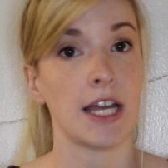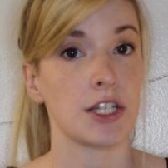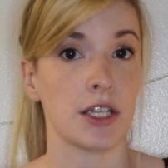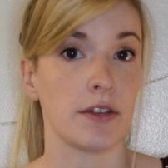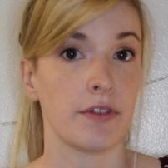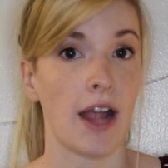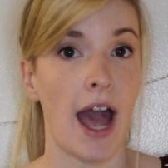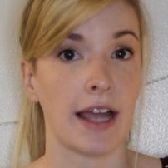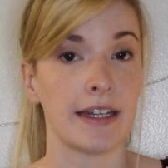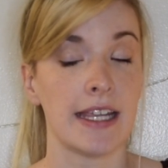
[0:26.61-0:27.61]
I took it for
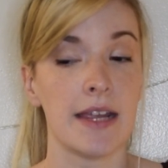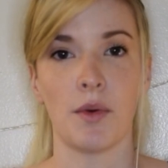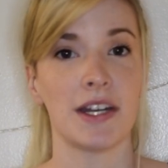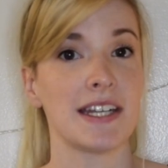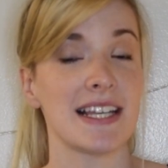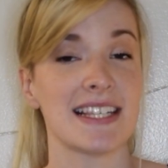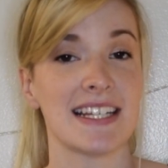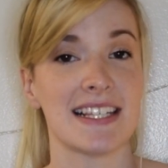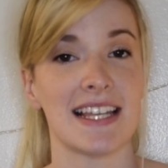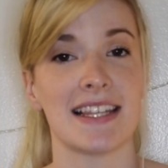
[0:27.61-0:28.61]
acne. What it does
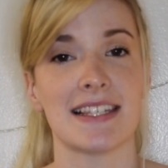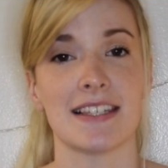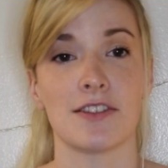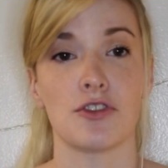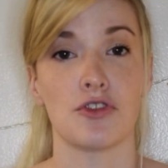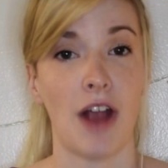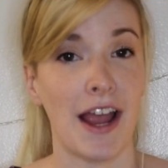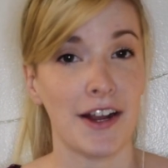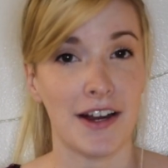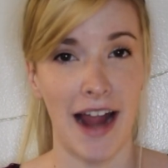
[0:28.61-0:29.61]
in a sense is
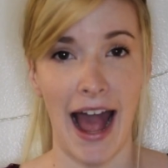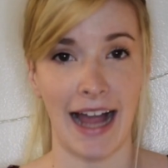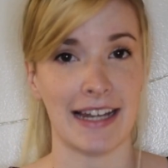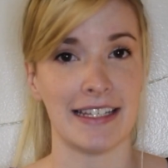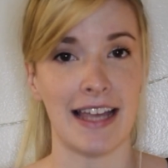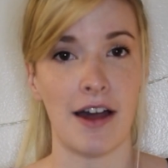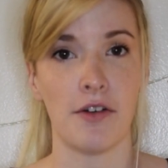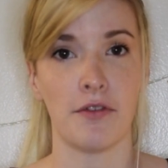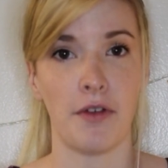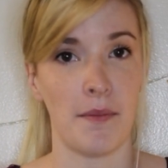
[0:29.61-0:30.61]
dry your acne
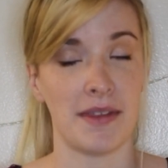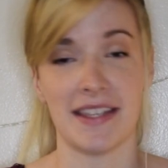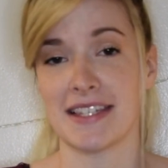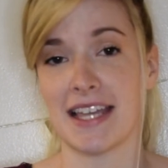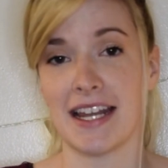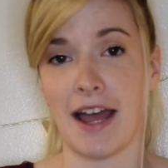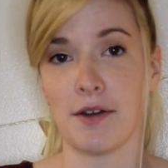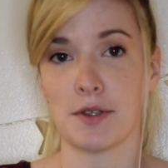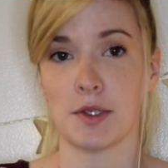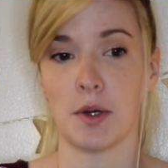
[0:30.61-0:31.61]
out from the inside
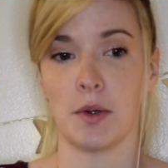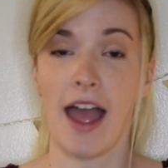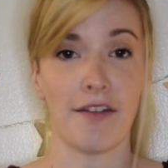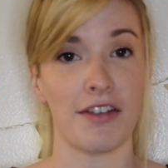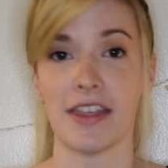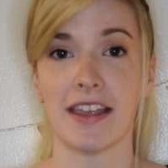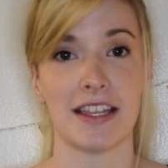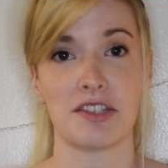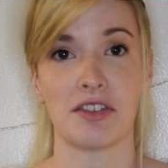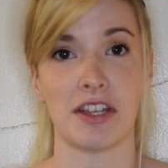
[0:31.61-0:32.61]
out, so everything
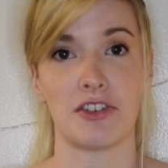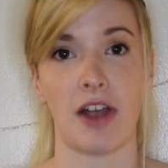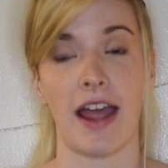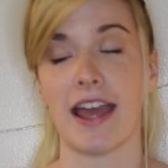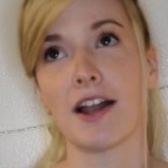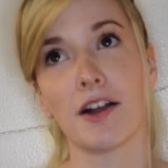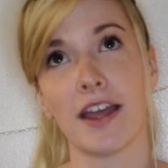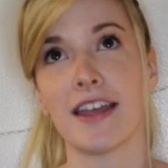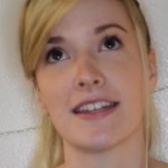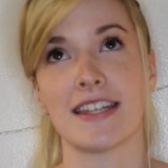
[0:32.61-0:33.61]
gets really dry, and I'll
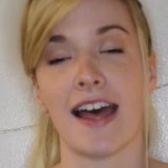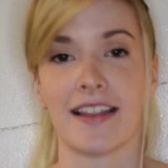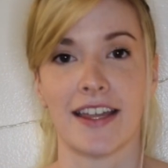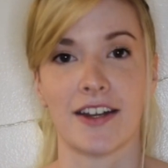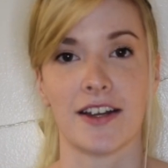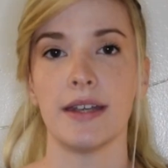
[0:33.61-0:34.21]
get into that later.